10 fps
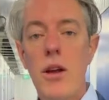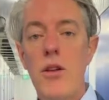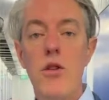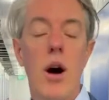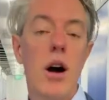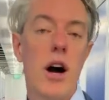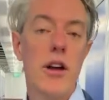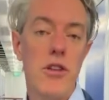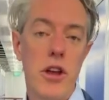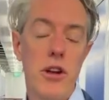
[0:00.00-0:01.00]
So, Hong Kong
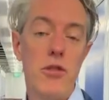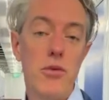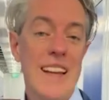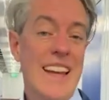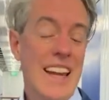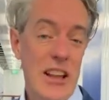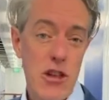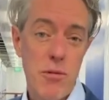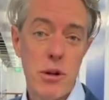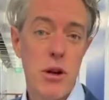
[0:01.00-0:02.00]
has seen really an
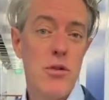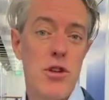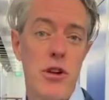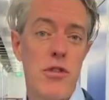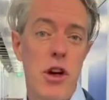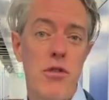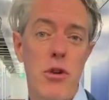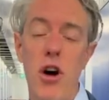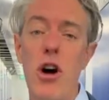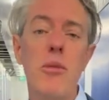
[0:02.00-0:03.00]
explosion of self
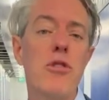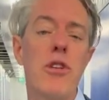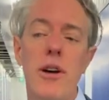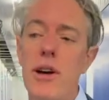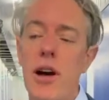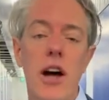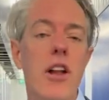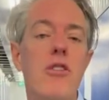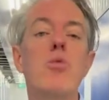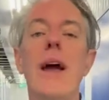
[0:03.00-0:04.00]
storage, almost a,
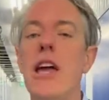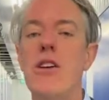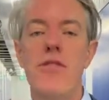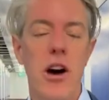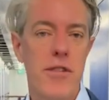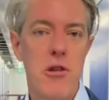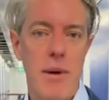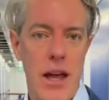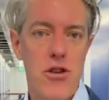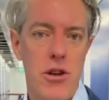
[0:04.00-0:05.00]
another wave of
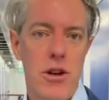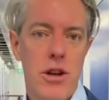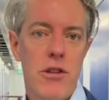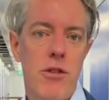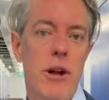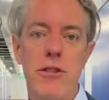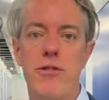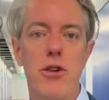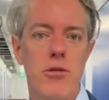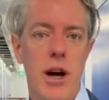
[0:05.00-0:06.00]
expansion from when it
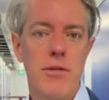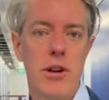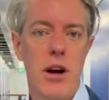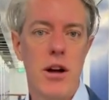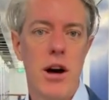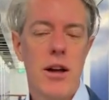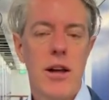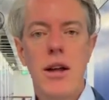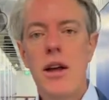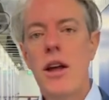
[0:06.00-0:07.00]
first arrived in Hong Kong.
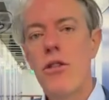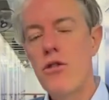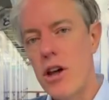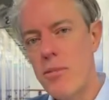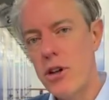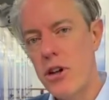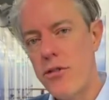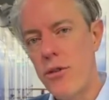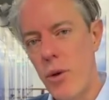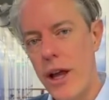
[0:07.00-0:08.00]
There's a couple of
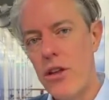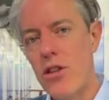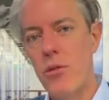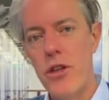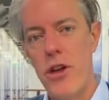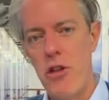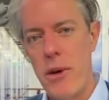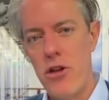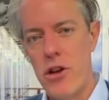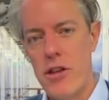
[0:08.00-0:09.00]
different ways in which that
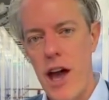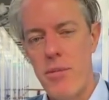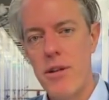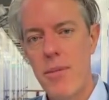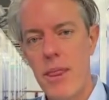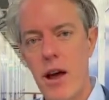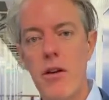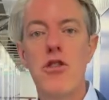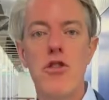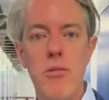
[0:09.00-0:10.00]
expansion is happening. Uh,
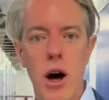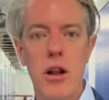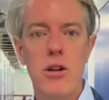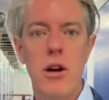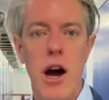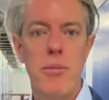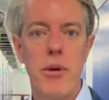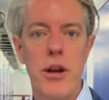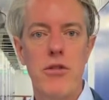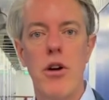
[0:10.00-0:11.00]
smaller
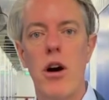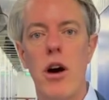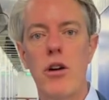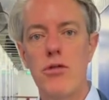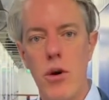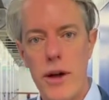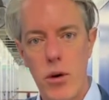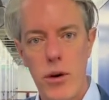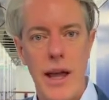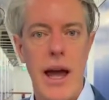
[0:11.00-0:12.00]
operators are growing
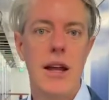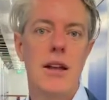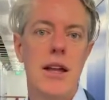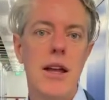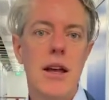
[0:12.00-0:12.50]
organically